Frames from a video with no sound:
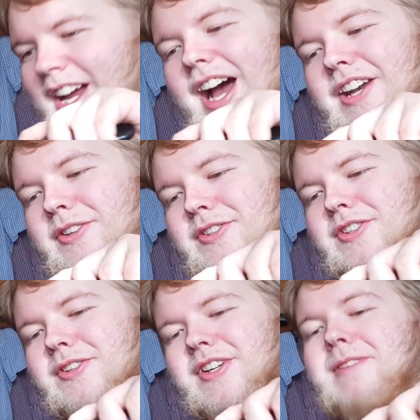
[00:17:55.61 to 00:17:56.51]
and
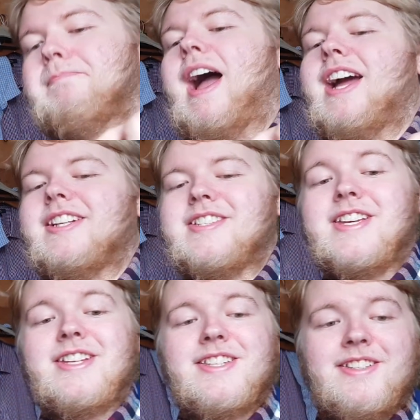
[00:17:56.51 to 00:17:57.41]
also he packs
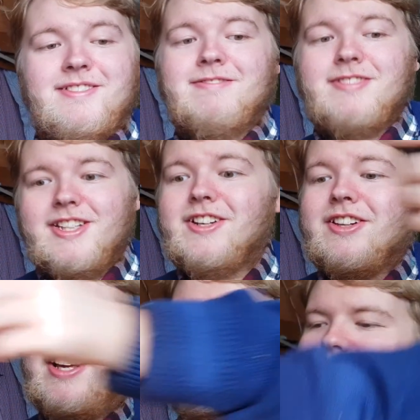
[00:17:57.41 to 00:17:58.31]
it, you know,
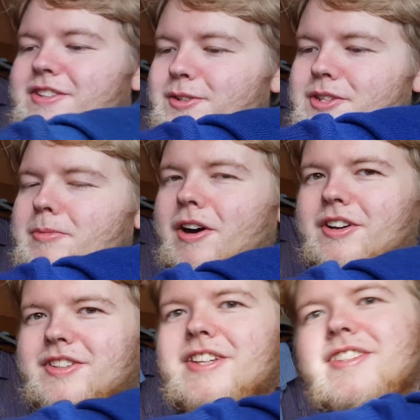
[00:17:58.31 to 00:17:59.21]
like there's no tomorrow,
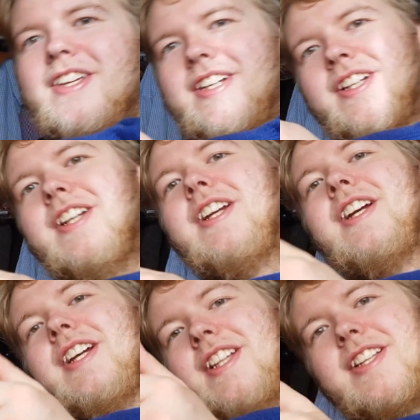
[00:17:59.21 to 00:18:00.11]
because this thing
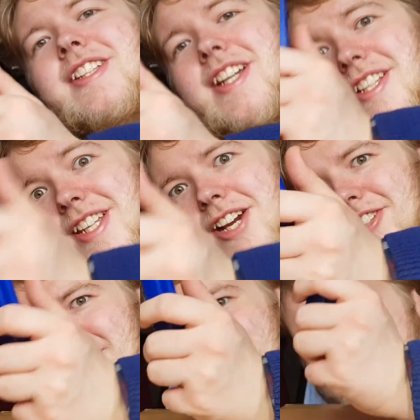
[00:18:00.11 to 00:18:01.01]
is
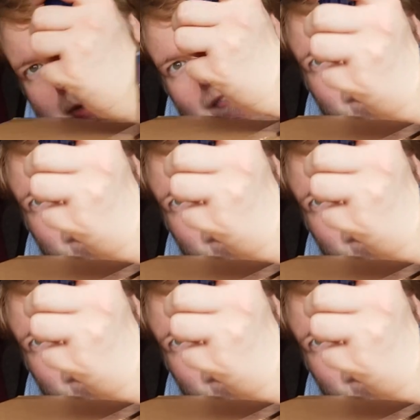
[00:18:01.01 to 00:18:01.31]
guaranteed to be